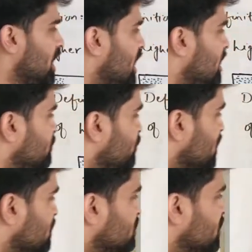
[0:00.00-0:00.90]
as we
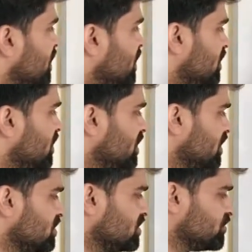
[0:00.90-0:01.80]
can see
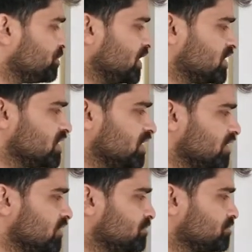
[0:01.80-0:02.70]
in this
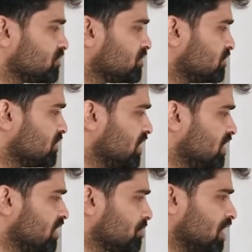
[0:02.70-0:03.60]
picture,
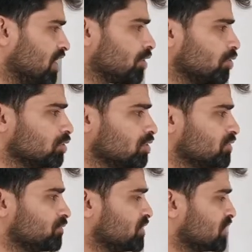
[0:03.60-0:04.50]
there are
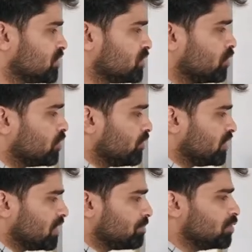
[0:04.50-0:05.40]
molecules which are shown
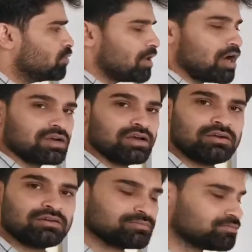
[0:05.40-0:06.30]
with the blue
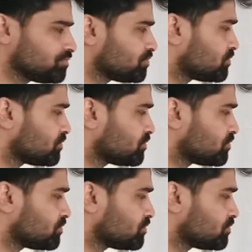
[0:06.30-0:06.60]
marker.